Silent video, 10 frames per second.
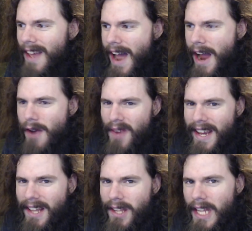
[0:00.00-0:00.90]
I
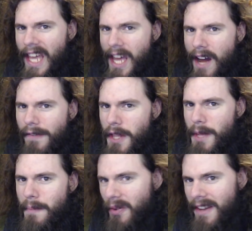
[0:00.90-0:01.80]
regularly cover
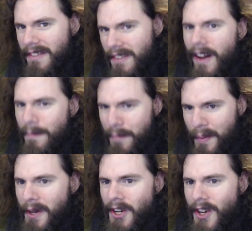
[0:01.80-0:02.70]
that Prescott
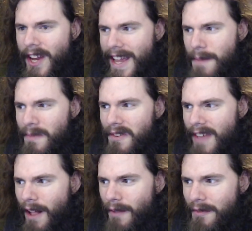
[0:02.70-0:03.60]
Bush
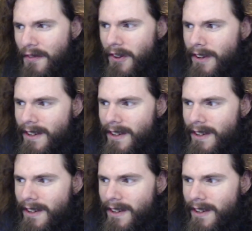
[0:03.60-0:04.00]
himself